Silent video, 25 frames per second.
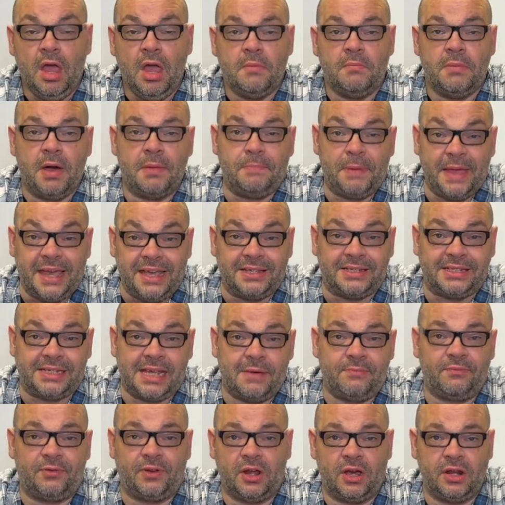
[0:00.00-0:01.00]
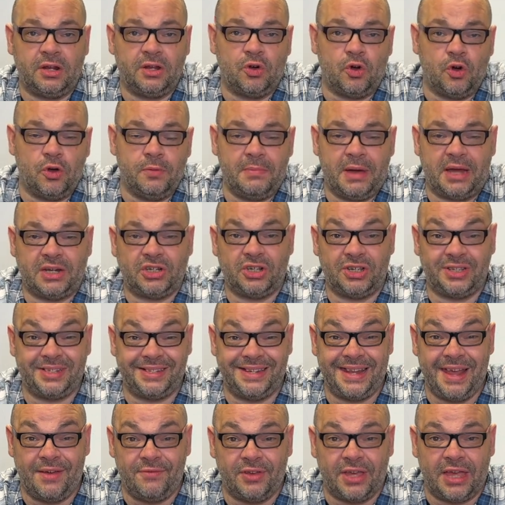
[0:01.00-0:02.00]
my biggest tip for learning coin magic is
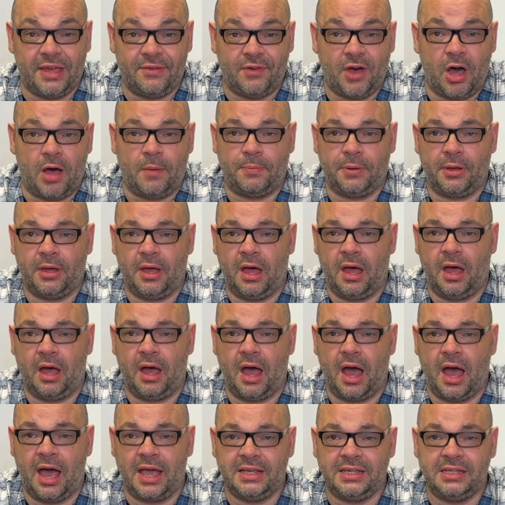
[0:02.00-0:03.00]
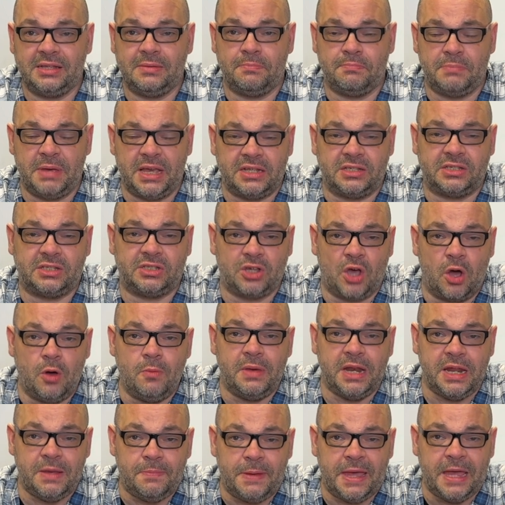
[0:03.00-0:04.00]
never give up. Uh, I meet so
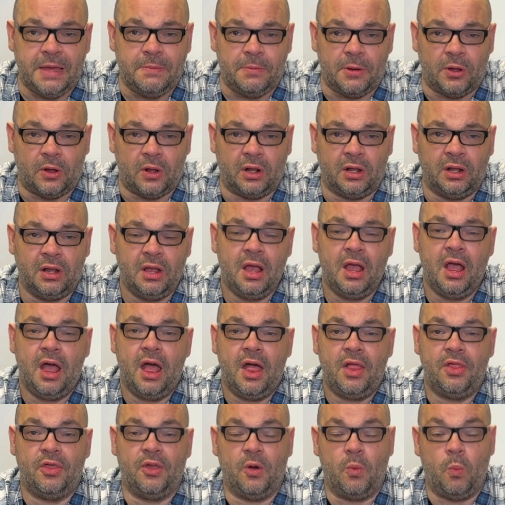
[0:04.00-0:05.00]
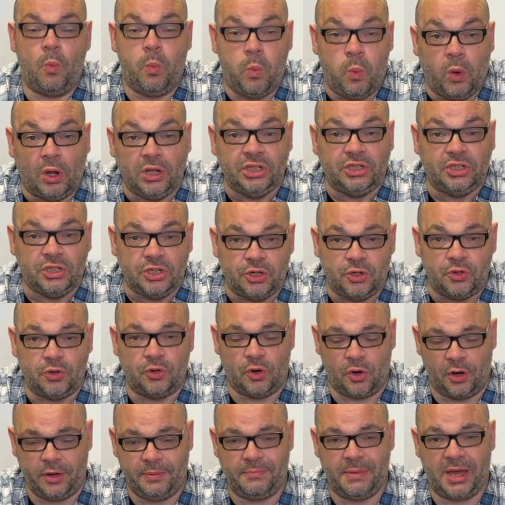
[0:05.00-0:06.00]
many people that want to do
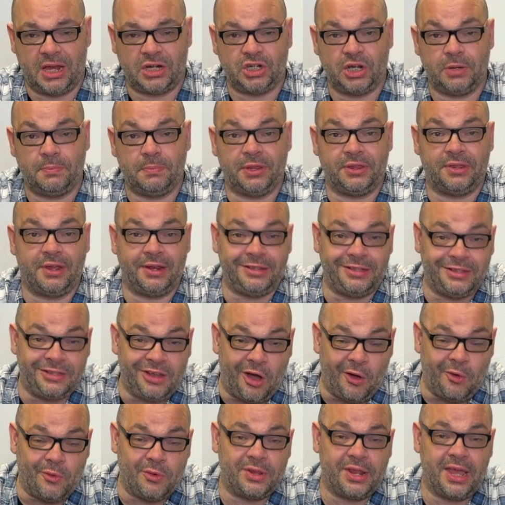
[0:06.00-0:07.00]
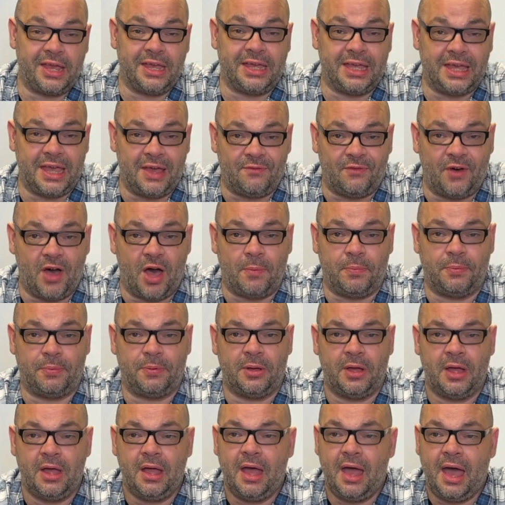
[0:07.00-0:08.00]
coin magic, but they don't. They give up
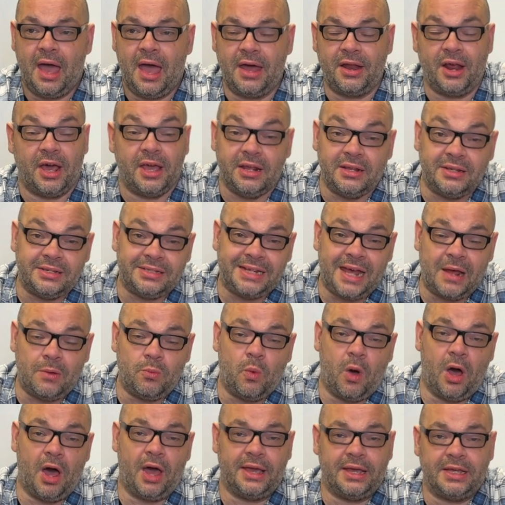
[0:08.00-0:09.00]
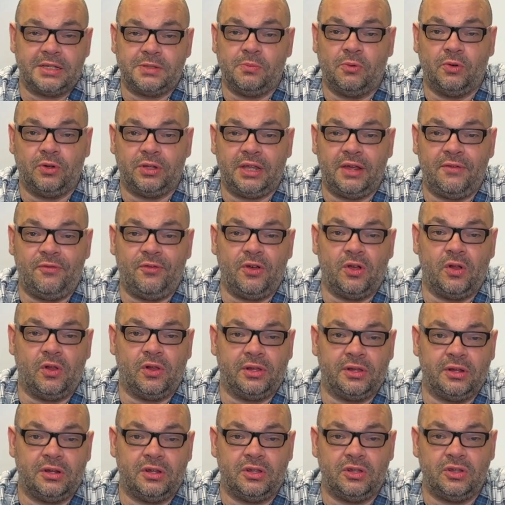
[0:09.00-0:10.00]
and I understand why it's more
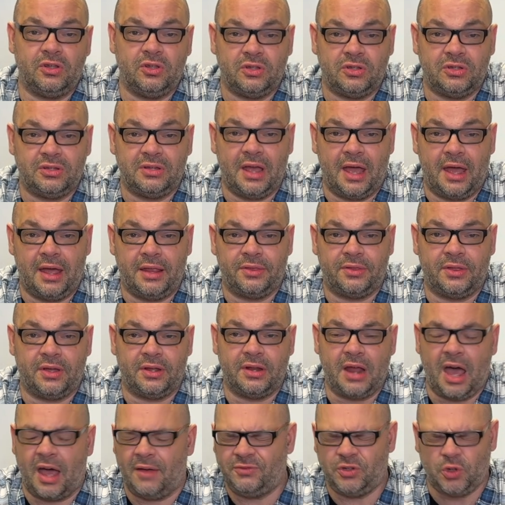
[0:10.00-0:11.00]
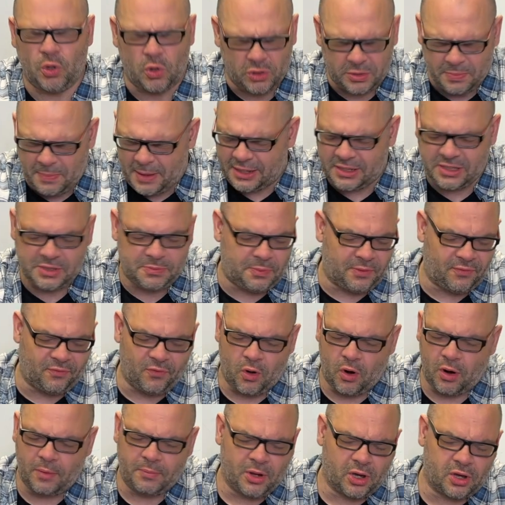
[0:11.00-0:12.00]
difficult than than I've talked about this
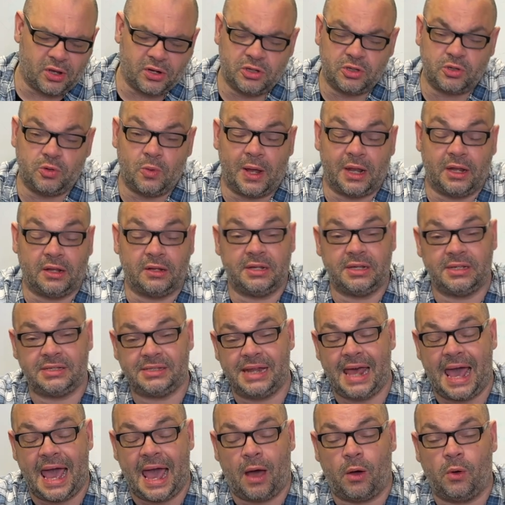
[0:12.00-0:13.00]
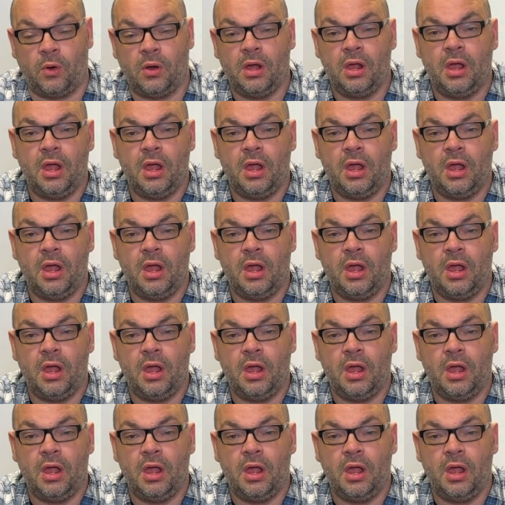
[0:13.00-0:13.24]
before. I'm not going to dwell on this now,